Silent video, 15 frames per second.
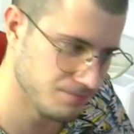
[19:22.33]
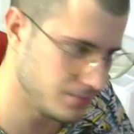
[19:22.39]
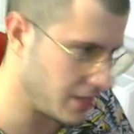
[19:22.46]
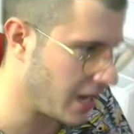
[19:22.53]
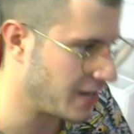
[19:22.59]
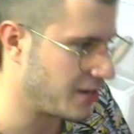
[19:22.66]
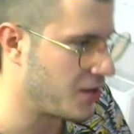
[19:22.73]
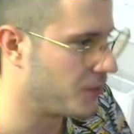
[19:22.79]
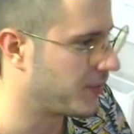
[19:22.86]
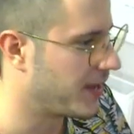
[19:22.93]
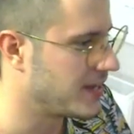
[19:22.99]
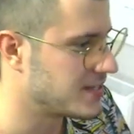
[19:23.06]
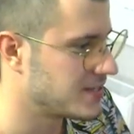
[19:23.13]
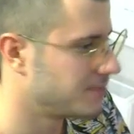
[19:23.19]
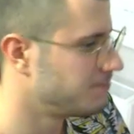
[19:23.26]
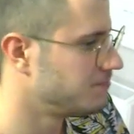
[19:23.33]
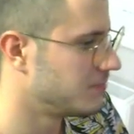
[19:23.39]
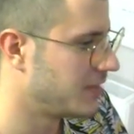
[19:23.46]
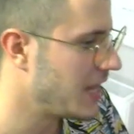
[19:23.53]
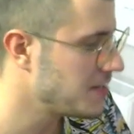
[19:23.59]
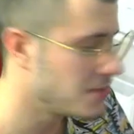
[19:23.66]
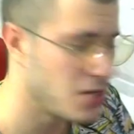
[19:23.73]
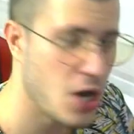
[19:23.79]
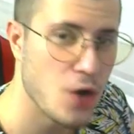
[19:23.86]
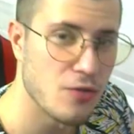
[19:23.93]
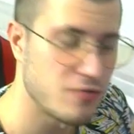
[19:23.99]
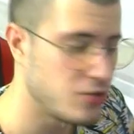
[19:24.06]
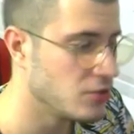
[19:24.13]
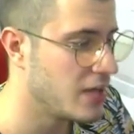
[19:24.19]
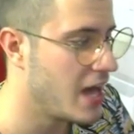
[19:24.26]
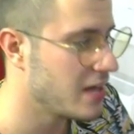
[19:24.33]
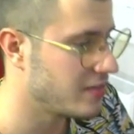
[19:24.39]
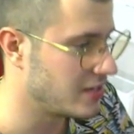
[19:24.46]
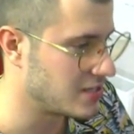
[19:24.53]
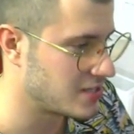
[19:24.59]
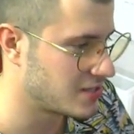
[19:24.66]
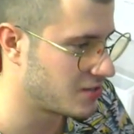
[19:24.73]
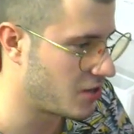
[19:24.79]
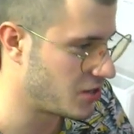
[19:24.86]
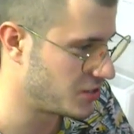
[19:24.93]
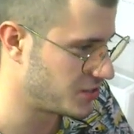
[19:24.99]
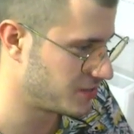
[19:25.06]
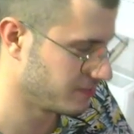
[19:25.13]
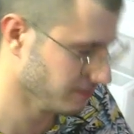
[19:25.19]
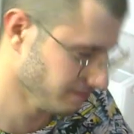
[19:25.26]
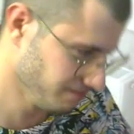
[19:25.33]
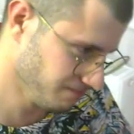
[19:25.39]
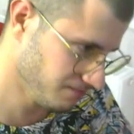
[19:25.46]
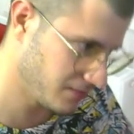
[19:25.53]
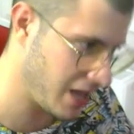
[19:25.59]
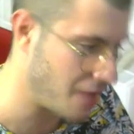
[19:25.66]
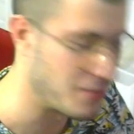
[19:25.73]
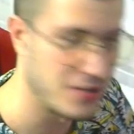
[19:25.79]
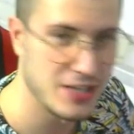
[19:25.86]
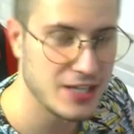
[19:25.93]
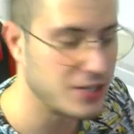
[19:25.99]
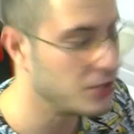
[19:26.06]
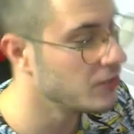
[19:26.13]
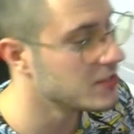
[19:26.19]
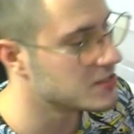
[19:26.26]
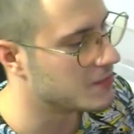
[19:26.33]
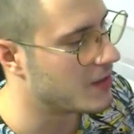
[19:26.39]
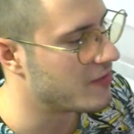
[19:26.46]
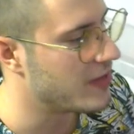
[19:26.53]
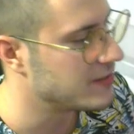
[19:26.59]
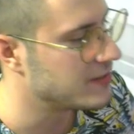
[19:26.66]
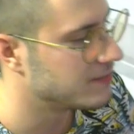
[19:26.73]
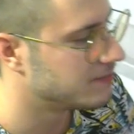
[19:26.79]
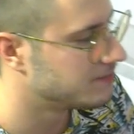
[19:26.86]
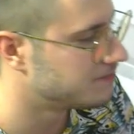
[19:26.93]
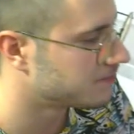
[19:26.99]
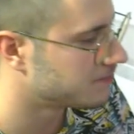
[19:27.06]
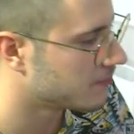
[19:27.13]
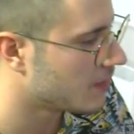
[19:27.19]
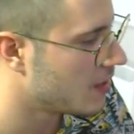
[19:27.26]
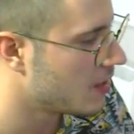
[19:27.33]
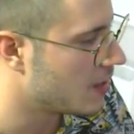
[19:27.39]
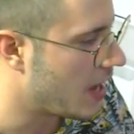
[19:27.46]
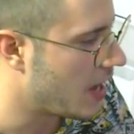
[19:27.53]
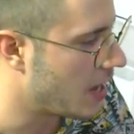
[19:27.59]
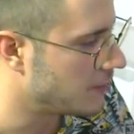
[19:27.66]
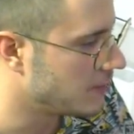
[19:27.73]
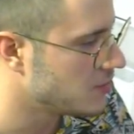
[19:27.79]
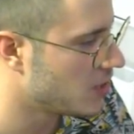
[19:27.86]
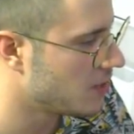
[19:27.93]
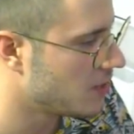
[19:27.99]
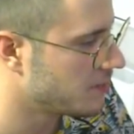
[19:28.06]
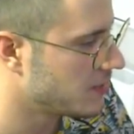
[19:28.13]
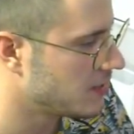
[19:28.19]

I don't know, guys. Let me know if you like this, because I'm really curious about that. And we're jumping